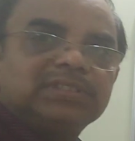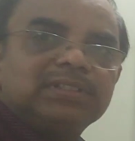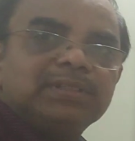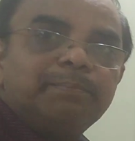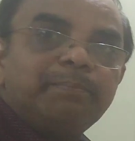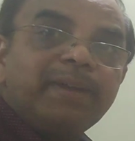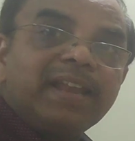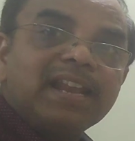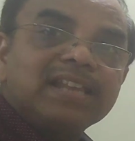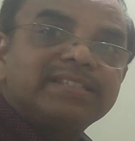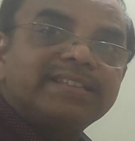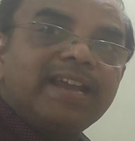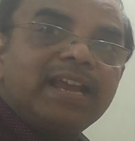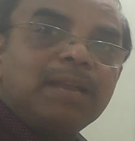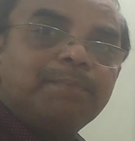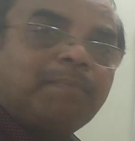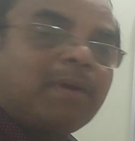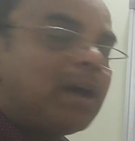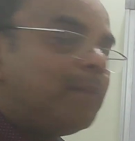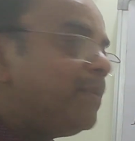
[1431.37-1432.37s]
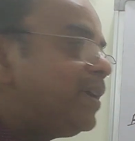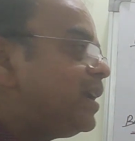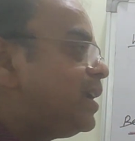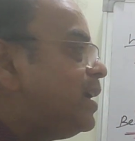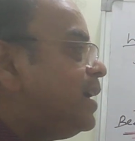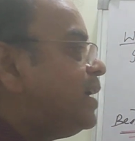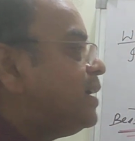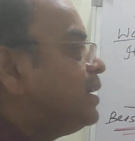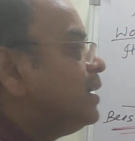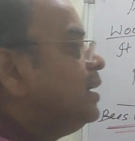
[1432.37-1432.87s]
Myricil
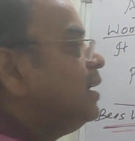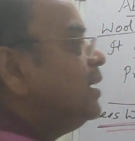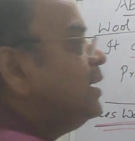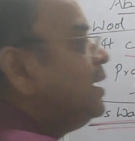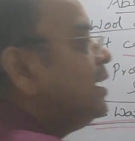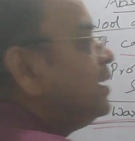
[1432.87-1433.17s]
palmitate is